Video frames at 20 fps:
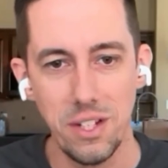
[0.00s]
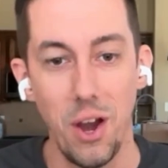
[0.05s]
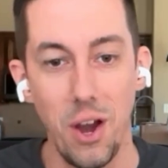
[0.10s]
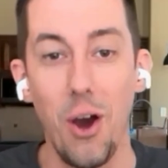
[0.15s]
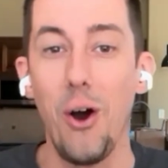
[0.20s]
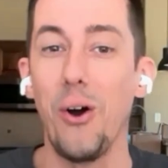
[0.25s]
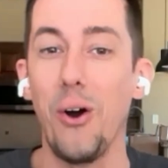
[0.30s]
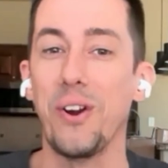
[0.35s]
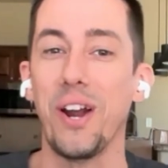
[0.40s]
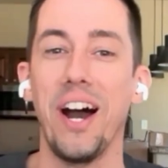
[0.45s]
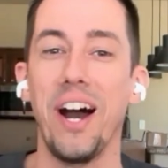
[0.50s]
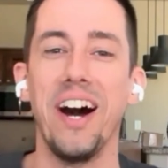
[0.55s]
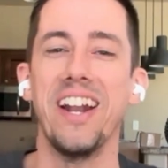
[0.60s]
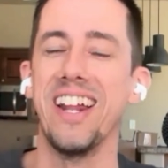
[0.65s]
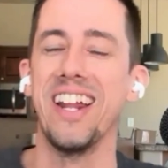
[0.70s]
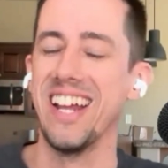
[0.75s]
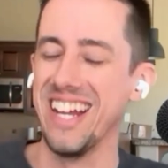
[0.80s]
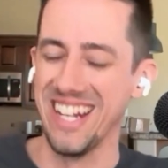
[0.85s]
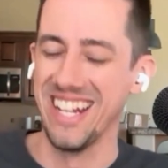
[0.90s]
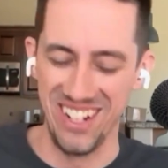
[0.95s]
Oh, God.
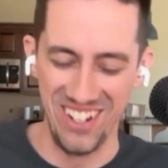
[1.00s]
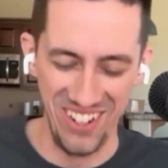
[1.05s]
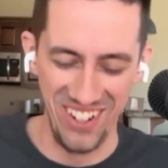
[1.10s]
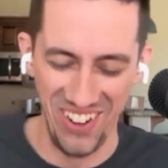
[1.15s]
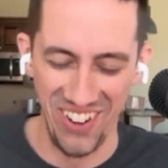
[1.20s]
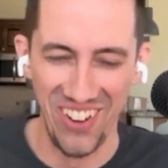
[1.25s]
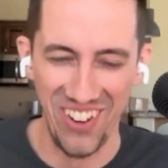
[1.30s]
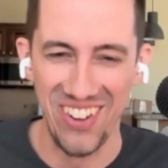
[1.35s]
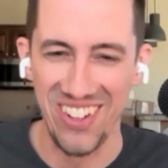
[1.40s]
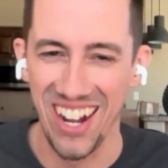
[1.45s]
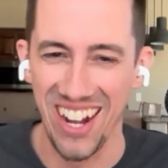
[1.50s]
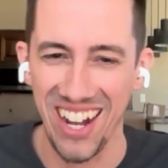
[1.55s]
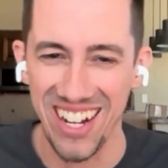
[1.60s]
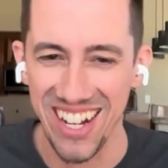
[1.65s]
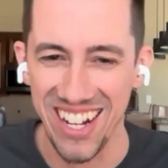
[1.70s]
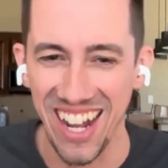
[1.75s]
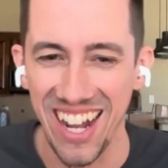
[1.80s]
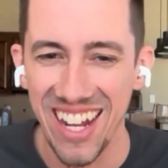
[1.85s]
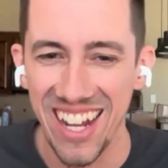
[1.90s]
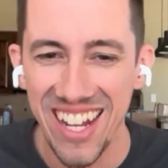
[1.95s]
Oh,
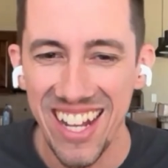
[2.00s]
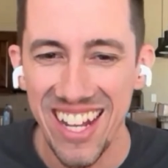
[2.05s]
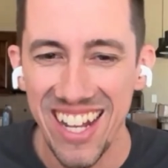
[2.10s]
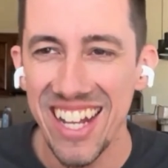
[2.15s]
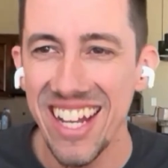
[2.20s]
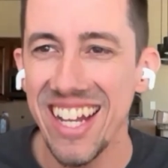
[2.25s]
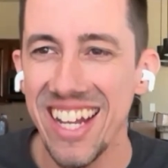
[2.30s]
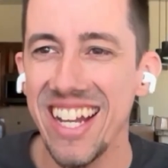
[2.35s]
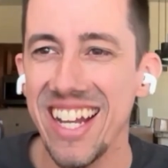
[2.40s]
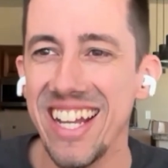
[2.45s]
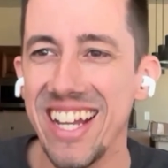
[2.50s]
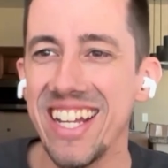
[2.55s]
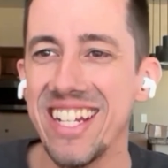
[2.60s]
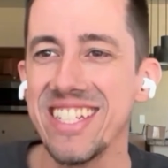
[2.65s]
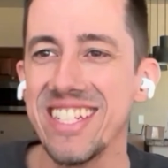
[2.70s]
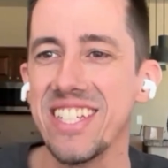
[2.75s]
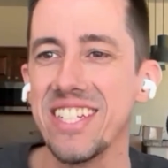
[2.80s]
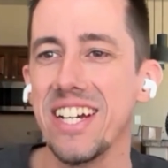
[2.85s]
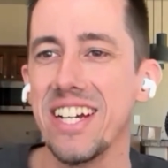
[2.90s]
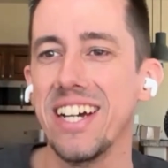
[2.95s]
God, yeah.
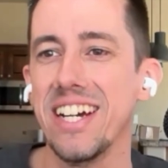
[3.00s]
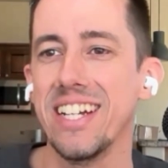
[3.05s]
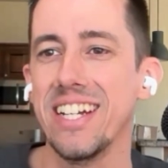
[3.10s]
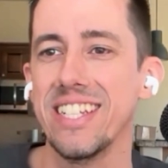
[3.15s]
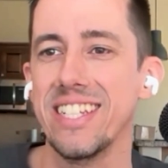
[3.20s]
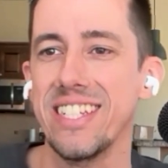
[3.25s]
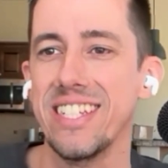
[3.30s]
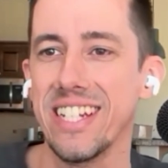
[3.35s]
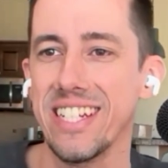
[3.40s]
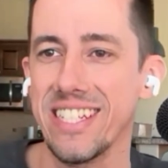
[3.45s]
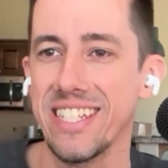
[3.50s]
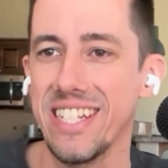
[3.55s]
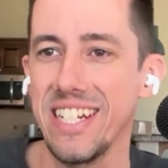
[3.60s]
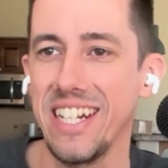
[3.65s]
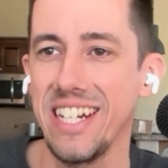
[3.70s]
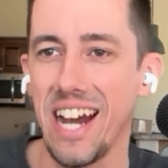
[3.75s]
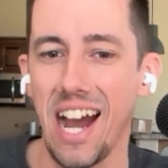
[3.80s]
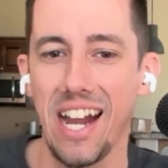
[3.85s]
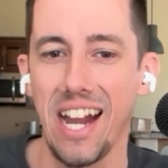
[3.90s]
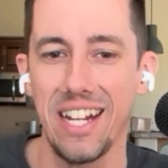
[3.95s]
It's
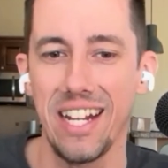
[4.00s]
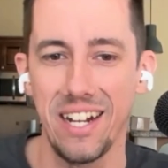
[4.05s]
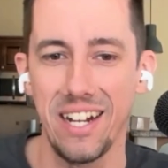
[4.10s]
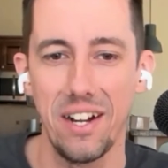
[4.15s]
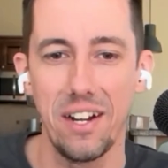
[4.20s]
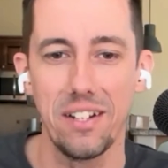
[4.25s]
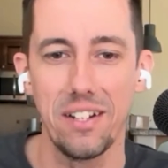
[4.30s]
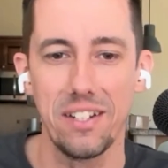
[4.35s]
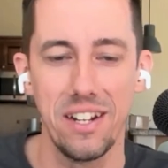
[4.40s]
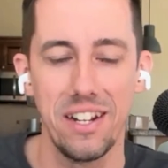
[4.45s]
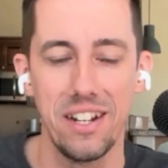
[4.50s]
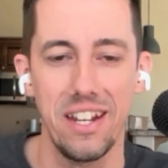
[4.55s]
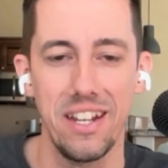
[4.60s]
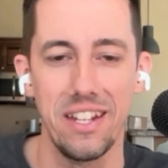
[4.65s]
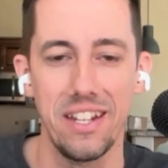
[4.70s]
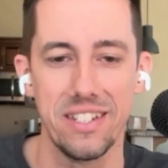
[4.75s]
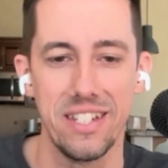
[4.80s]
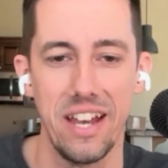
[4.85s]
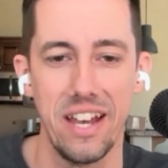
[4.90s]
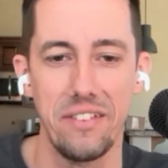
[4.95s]
69 here. It's going to
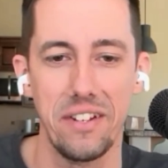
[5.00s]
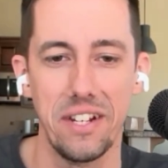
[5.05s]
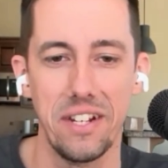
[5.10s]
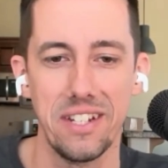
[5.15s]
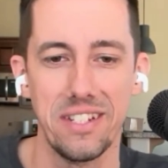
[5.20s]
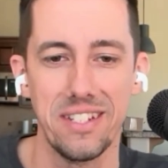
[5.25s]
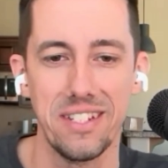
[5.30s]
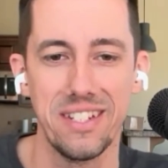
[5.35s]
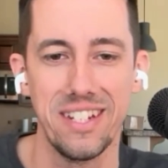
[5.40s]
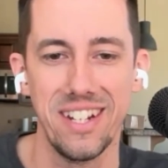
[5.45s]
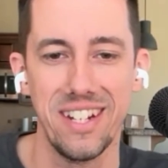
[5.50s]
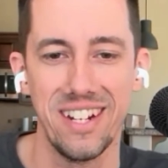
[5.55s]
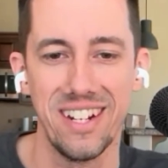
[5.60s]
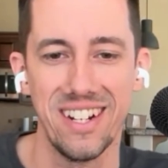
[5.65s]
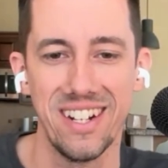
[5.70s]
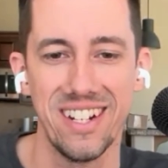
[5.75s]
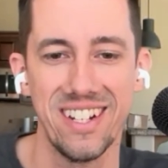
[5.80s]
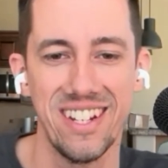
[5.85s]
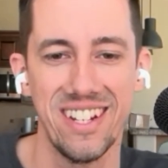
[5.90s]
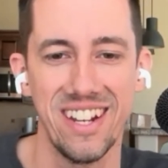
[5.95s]
hit 70s
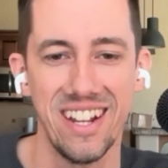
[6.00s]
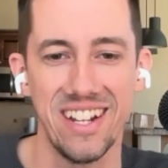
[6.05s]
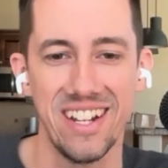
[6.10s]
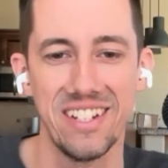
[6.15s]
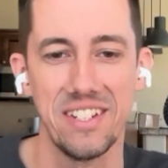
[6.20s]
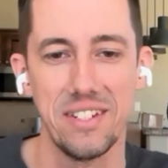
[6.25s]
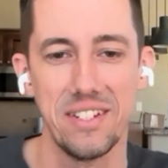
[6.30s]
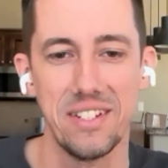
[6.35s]
here today. So.